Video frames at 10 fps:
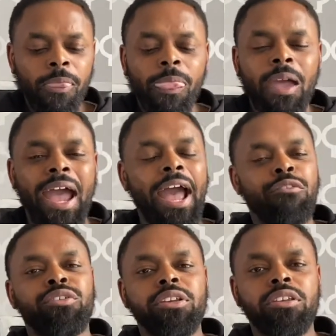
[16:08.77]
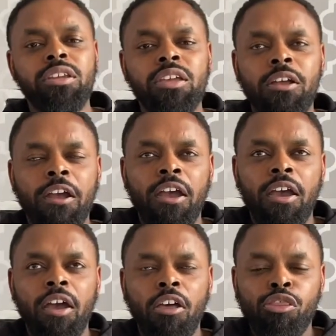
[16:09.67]
Having
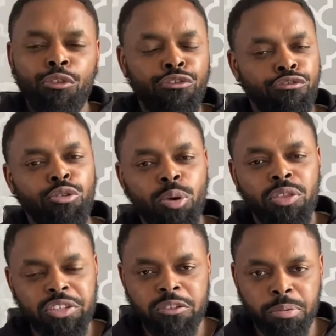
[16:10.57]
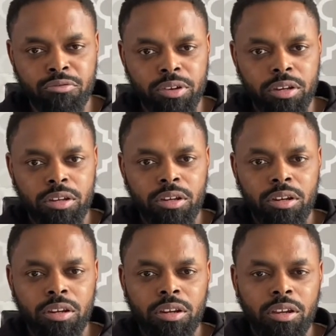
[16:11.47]
the fruit of the Spirit
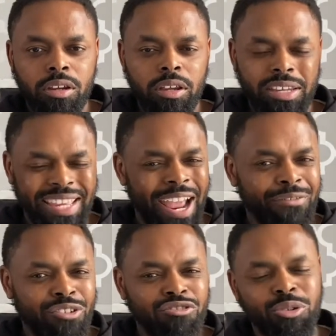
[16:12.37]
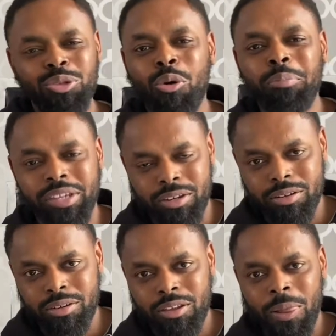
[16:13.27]
is having true dominion.